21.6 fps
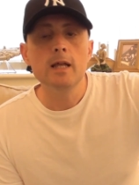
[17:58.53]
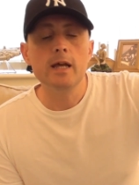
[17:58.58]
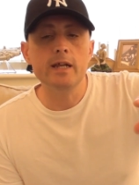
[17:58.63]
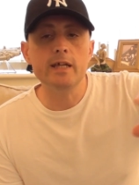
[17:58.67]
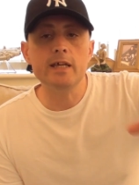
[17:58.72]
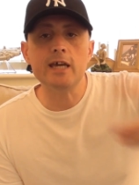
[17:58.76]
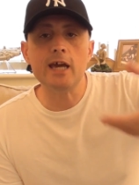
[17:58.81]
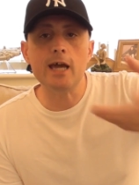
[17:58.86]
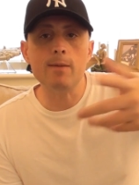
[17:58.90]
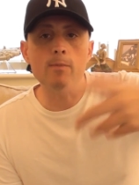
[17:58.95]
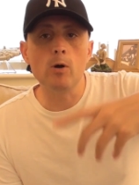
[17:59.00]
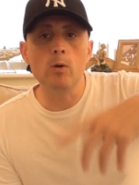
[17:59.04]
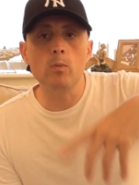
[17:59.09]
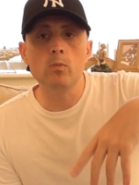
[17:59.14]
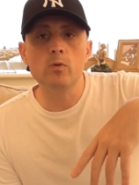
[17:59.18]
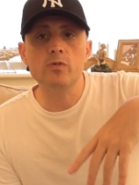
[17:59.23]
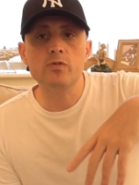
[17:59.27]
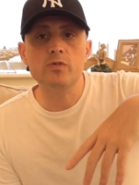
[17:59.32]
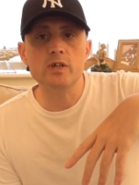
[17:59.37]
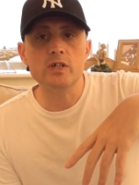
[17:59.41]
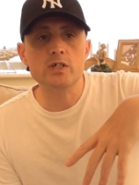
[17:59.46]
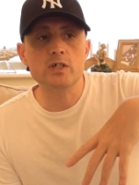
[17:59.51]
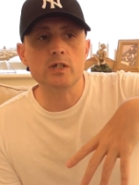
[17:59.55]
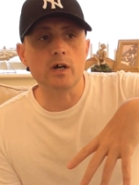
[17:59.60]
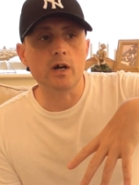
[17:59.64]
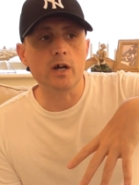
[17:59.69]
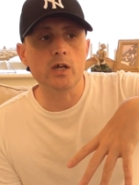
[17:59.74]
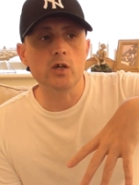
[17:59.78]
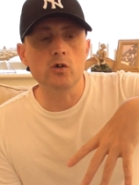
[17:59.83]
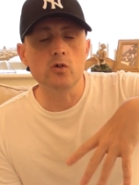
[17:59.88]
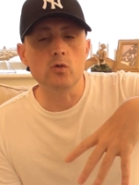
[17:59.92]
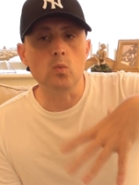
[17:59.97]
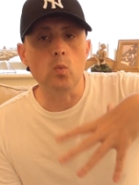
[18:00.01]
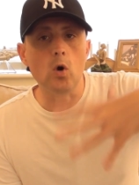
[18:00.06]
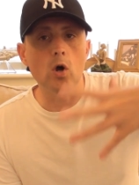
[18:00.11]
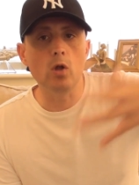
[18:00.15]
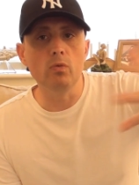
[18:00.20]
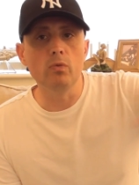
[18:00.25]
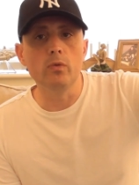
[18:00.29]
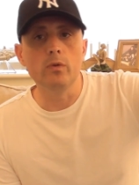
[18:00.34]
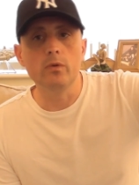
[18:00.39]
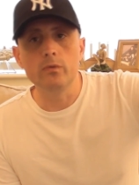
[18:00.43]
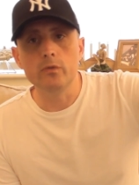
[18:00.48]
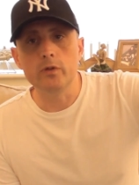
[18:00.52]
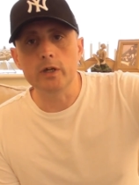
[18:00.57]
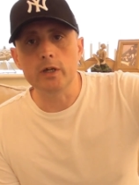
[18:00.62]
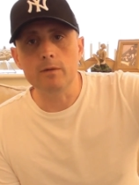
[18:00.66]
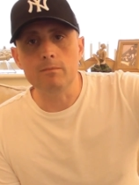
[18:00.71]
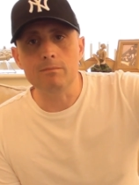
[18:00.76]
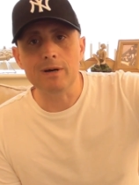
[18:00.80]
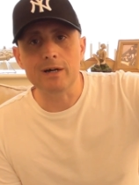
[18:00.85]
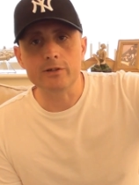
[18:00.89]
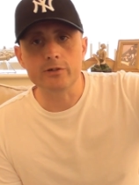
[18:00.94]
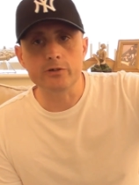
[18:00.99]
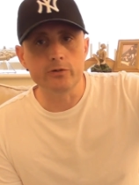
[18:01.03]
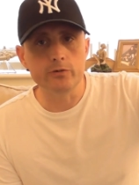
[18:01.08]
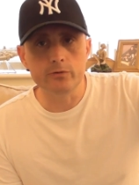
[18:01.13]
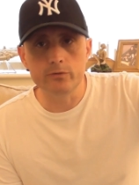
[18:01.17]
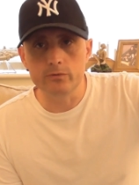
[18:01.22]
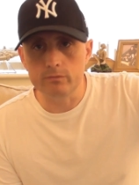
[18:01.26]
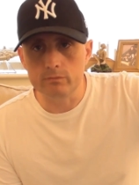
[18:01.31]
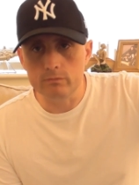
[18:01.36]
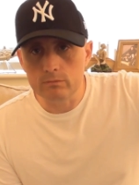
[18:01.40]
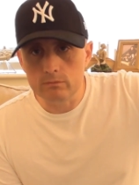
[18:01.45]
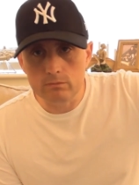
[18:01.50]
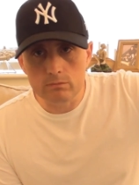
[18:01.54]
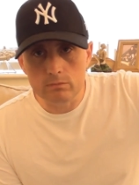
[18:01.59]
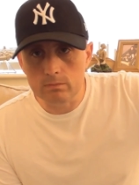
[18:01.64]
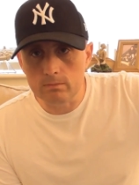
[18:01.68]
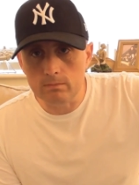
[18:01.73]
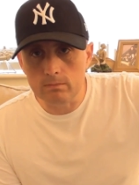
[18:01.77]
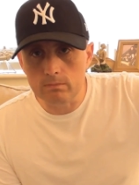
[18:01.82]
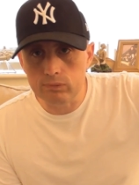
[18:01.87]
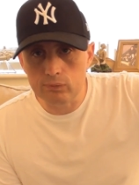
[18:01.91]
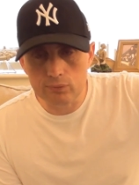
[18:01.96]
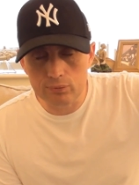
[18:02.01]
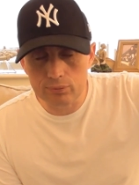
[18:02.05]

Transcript: And he came on with this guy who'd won the Madden